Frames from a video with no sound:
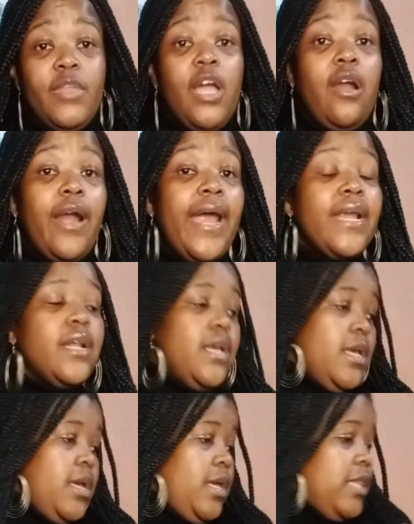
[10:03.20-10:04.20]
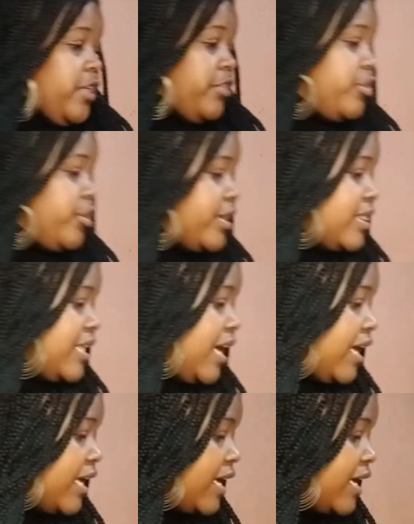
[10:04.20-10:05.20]
Alright? The third
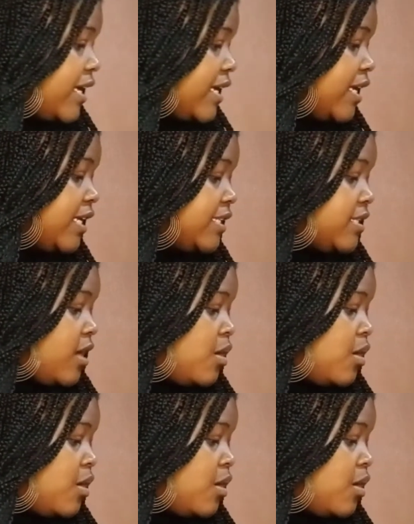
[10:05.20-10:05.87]
thing is